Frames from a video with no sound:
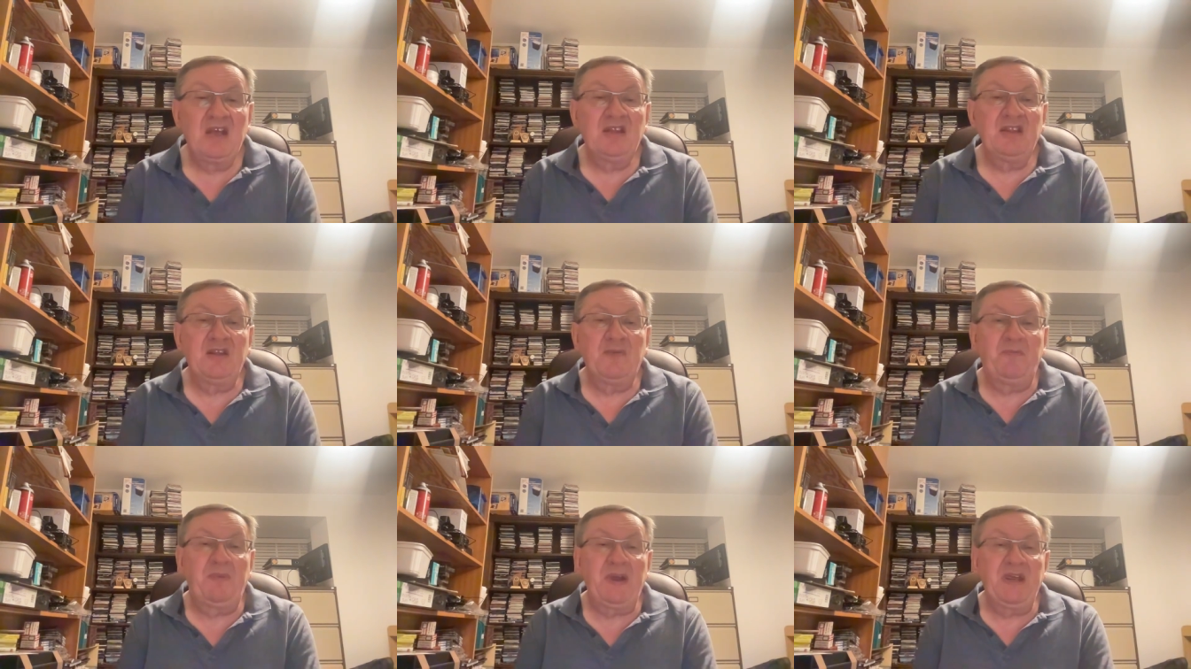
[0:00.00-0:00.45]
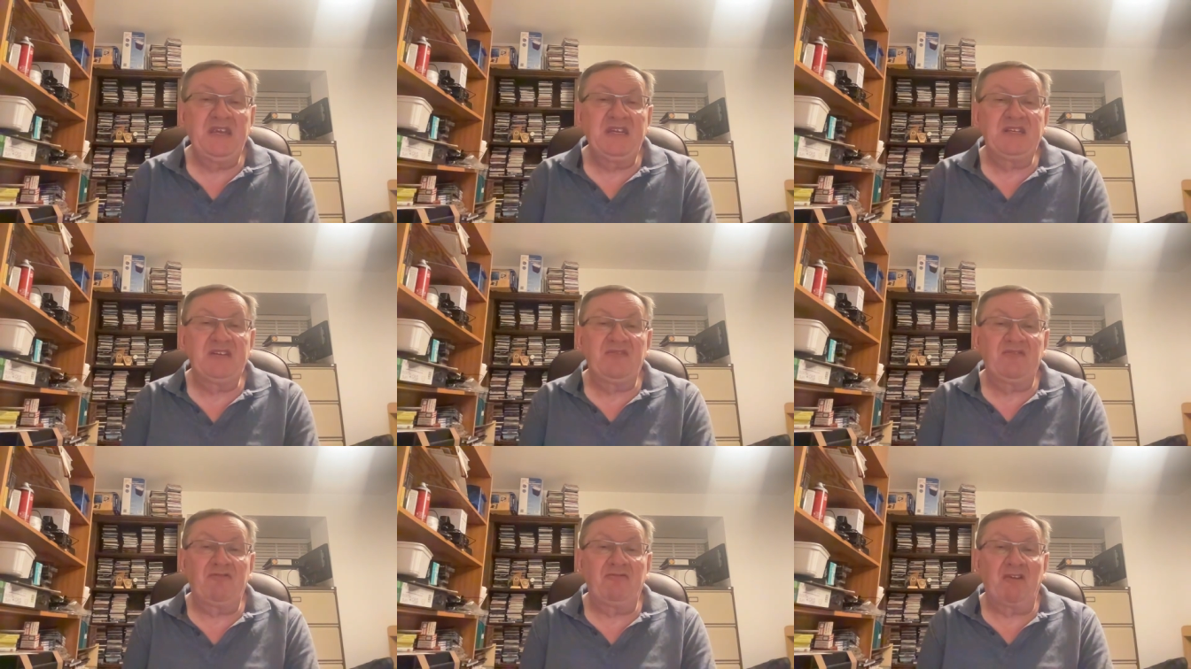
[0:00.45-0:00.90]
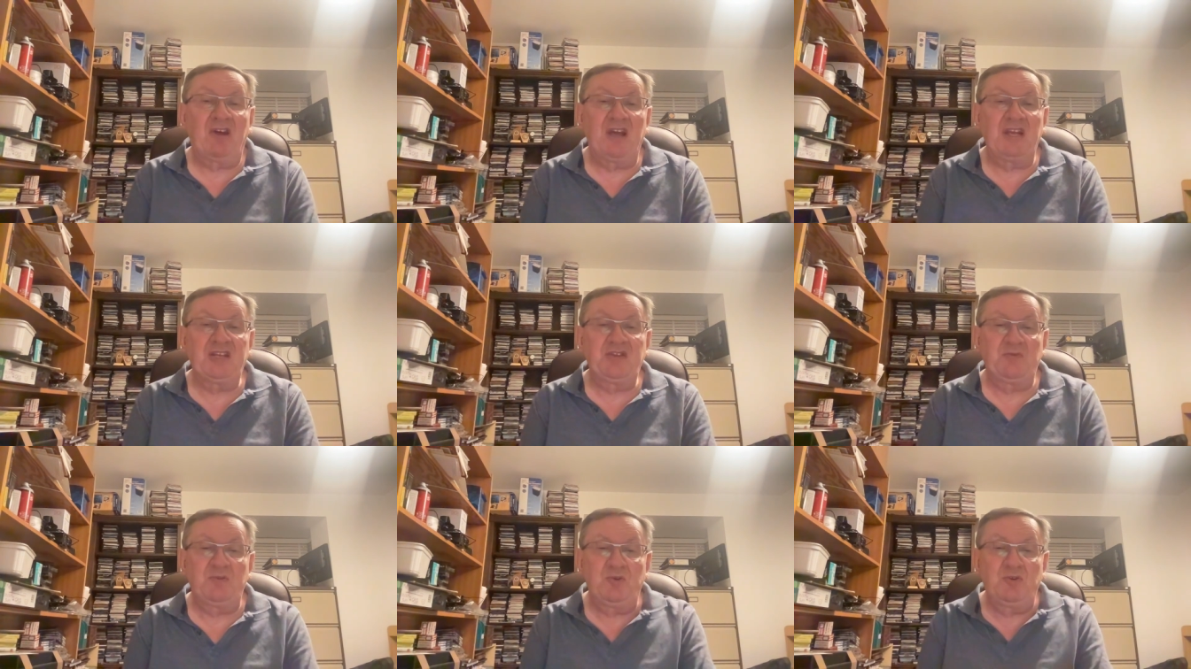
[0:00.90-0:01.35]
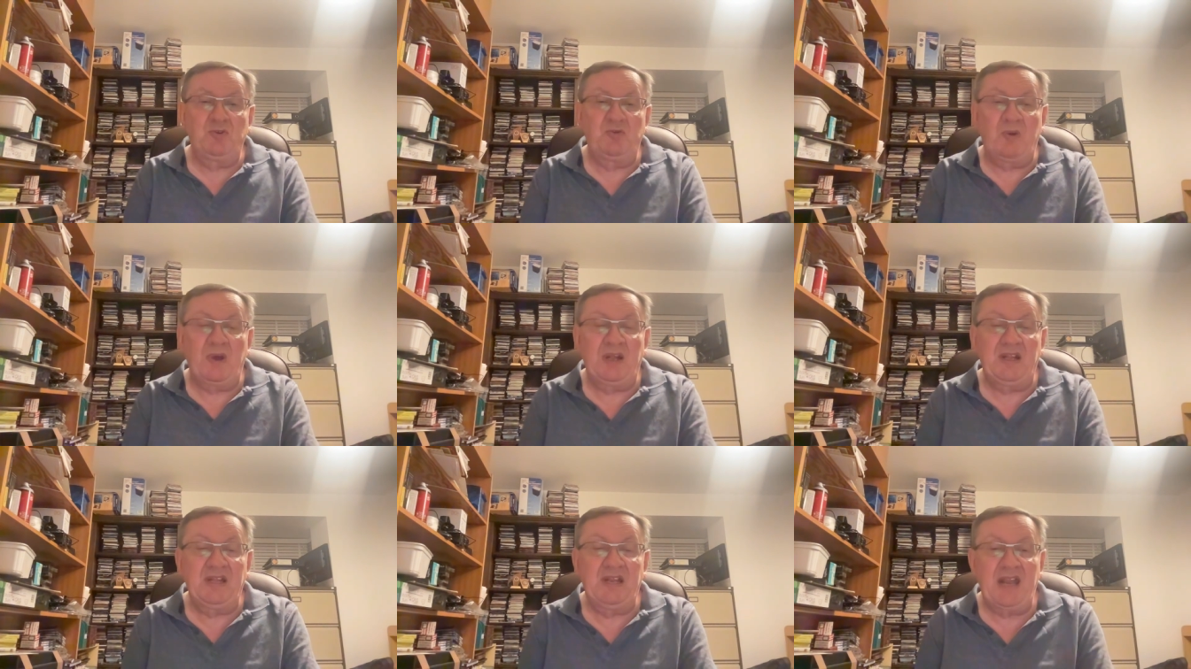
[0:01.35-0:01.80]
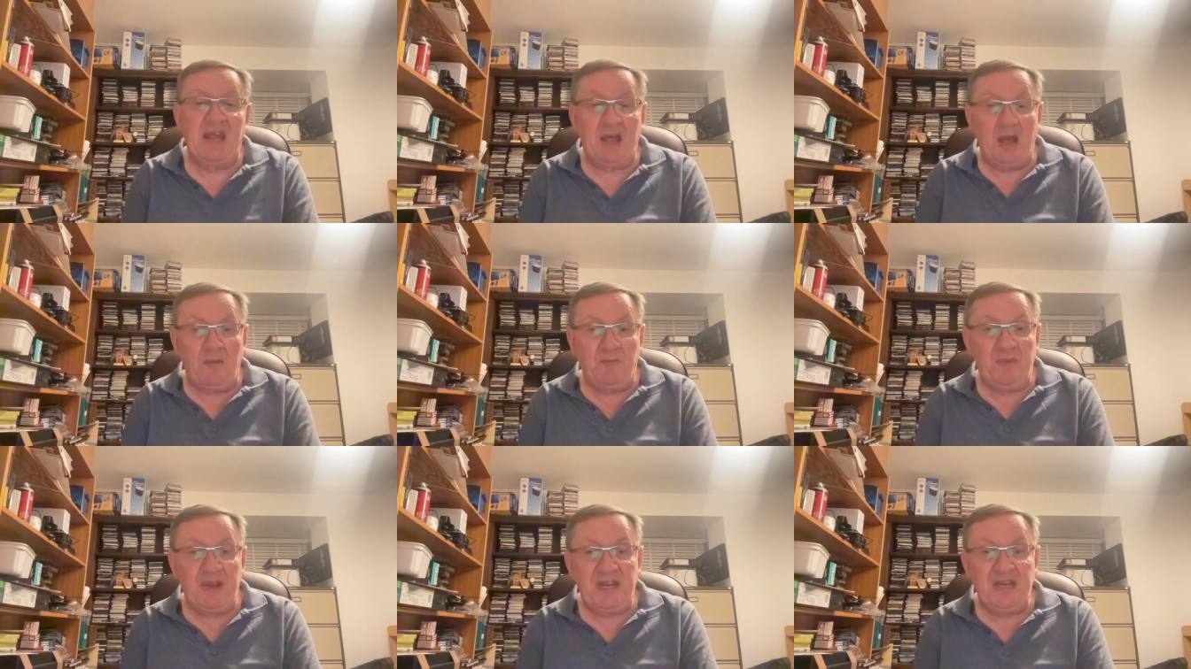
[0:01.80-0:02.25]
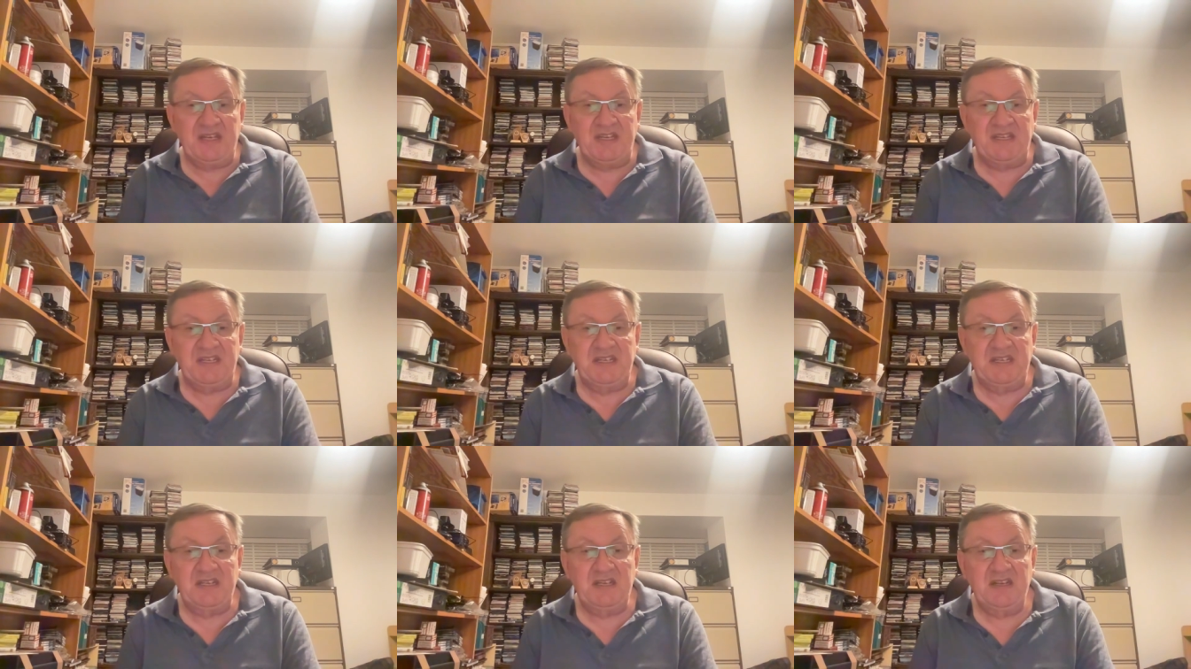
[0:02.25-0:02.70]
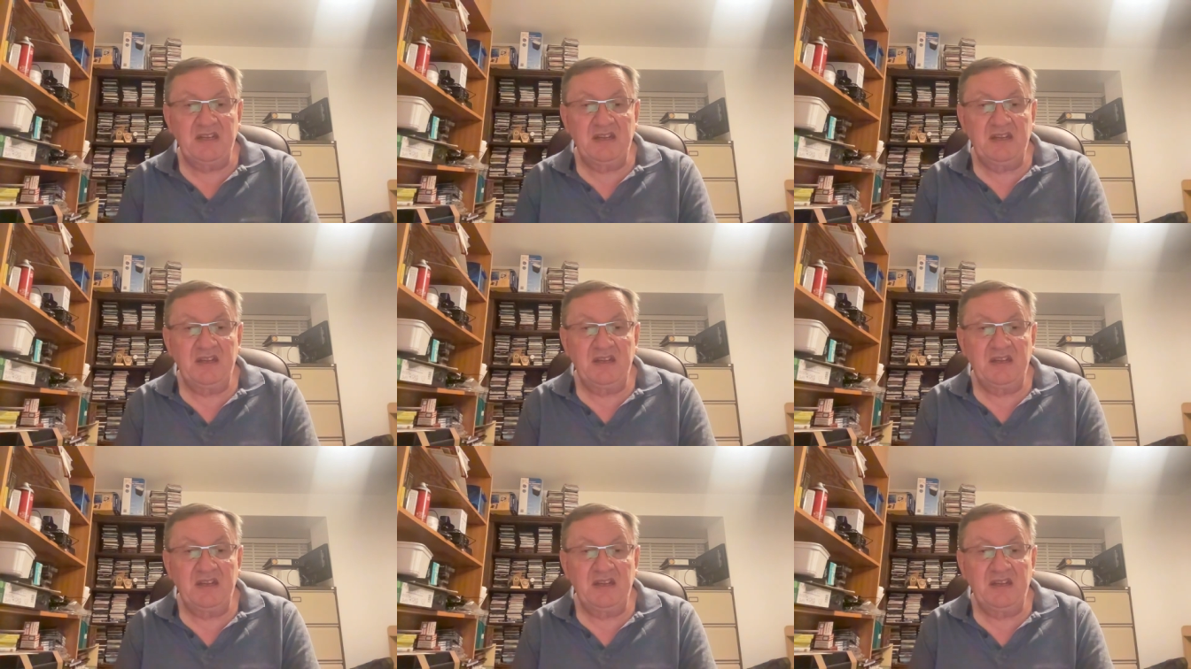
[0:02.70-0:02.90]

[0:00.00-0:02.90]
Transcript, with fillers: the peace of Christ will dwell in our midst.